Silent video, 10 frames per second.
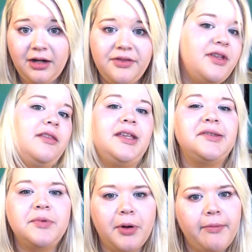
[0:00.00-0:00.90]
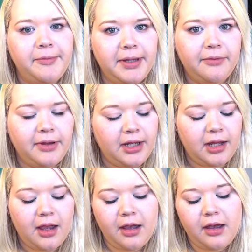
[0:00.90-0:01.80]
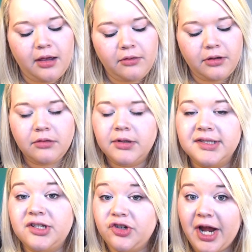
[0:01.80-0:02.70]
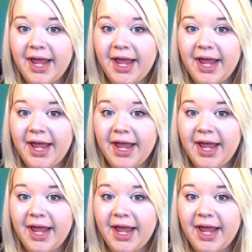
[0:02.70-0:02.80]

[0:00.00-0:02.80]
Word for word: Then these would probably be really good ones to try